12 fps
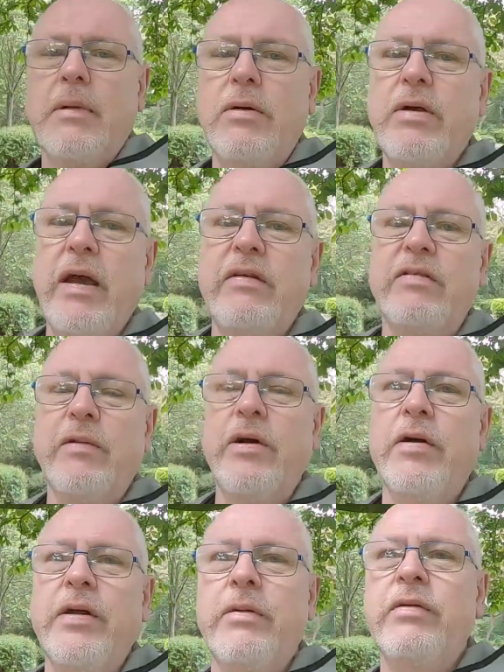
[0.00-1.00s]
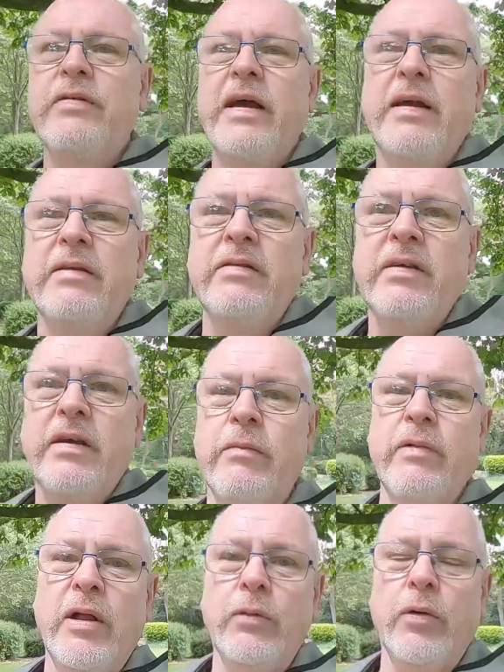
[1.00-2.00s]
Okay, so we all know we started the
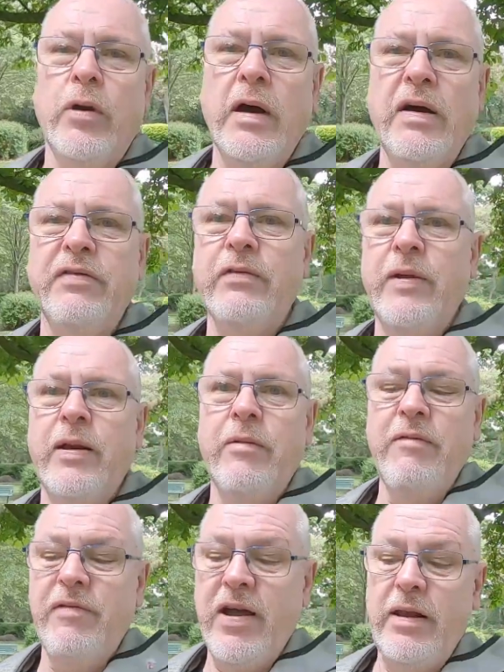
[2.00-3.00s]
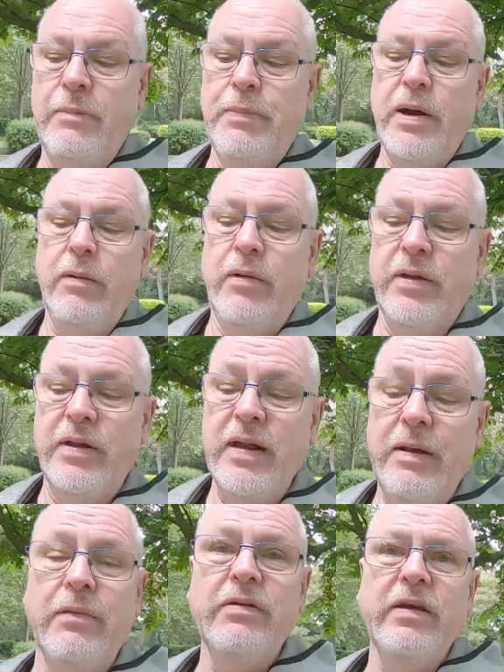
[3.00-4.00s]
Second World War after Hitler invaded Poland.
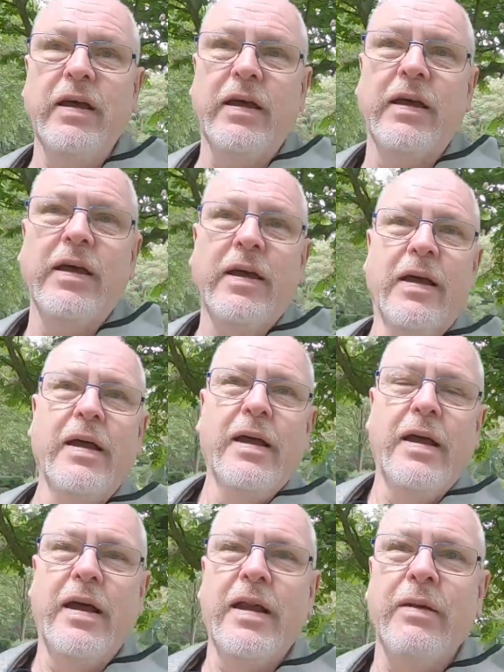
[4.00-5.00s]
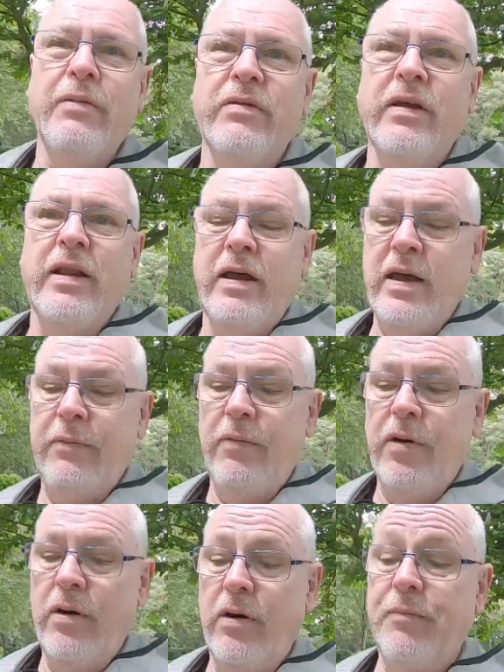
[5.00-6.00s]
That was it, and it was declared
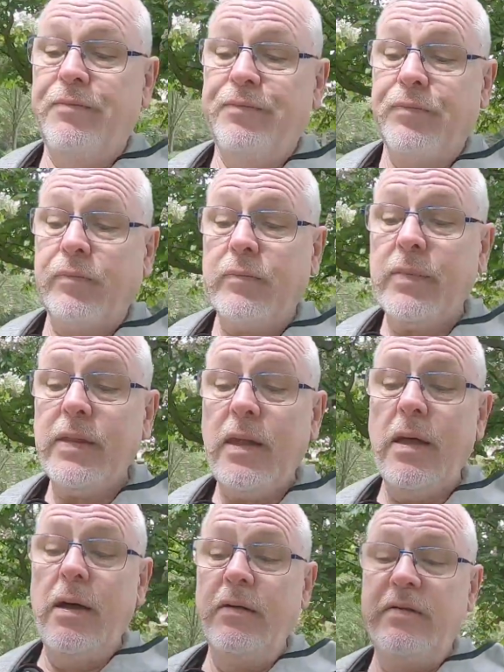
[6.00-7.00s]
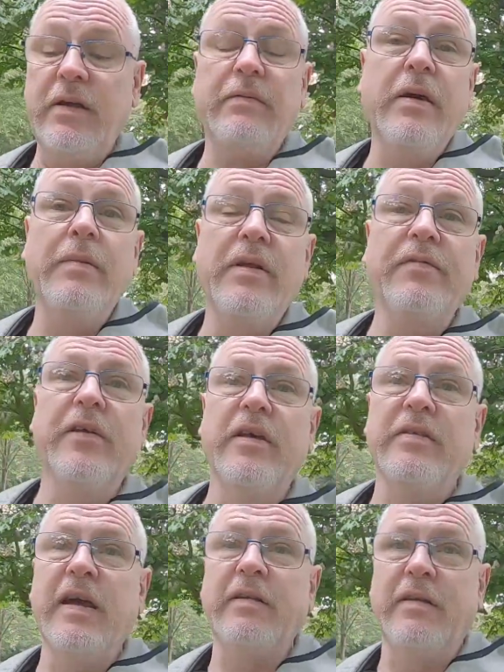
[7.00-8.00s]
war on September the
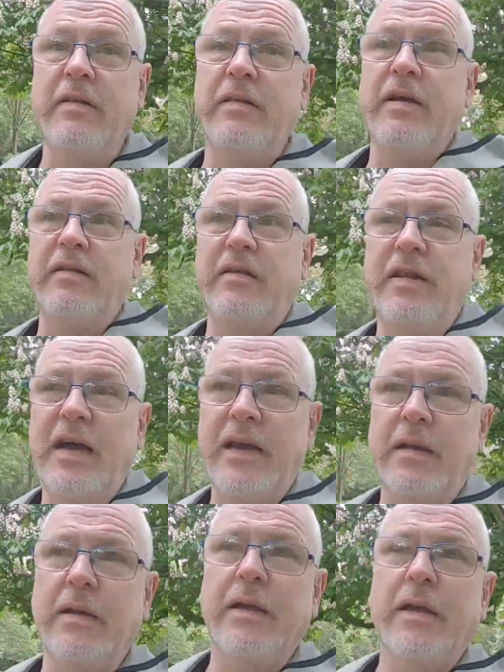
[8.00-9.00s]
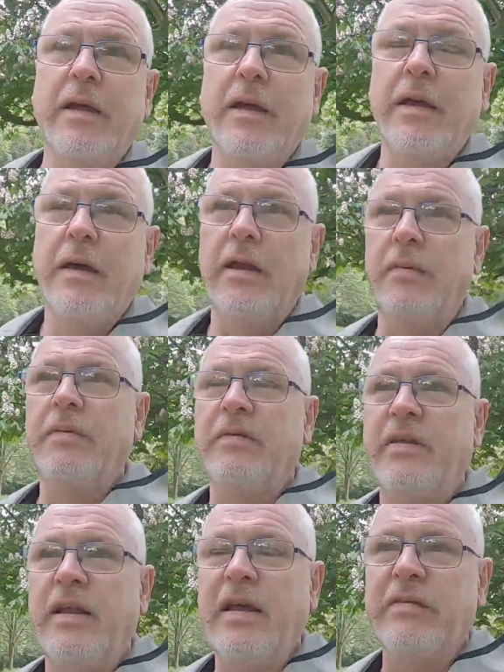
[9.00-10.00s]
1st, 1939, and
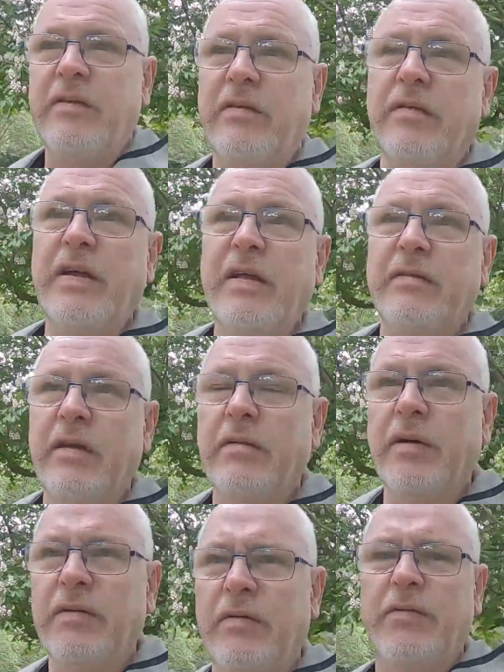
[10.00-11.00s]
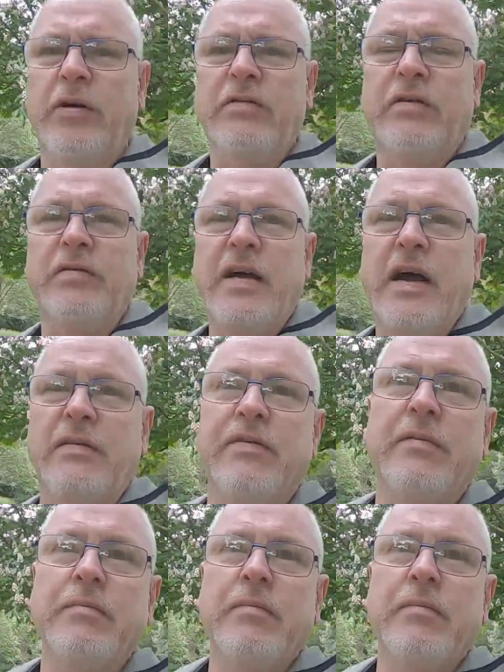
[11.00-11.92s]
obviously lasted till 1945.